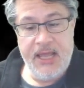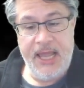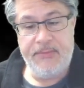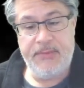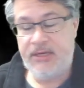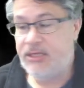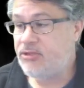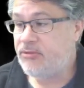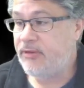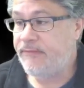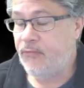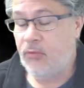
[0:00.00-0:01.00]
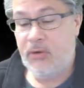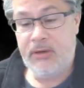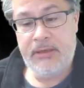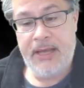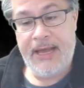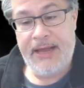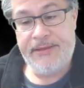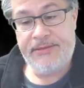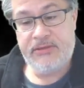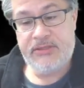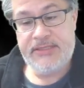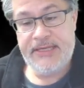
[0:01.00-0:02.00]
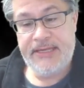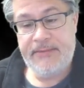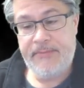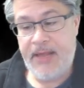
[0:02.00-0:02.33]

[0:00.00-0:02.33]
and we're going to do it for Thursday,